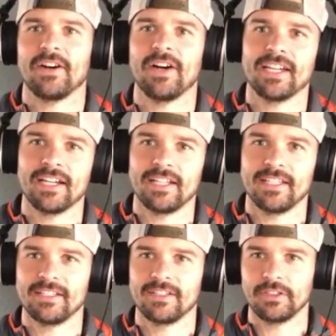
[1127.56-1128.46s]
I got
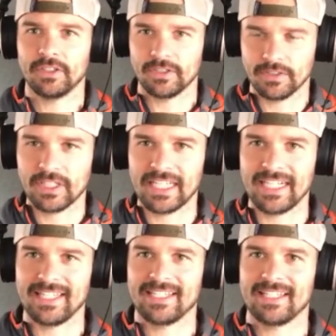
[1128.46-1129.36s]
into looking
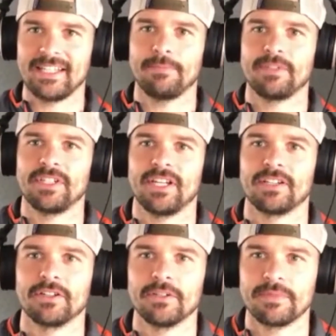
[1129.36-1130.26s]
into this adaptogenic
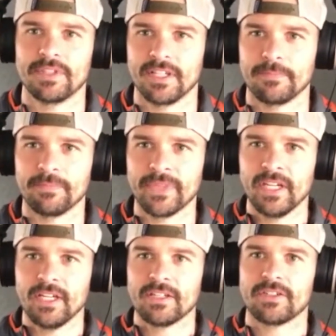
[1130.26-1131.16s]
herb thing.
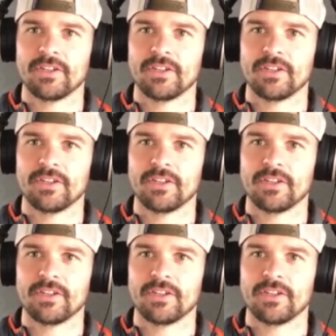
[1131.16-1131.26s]
So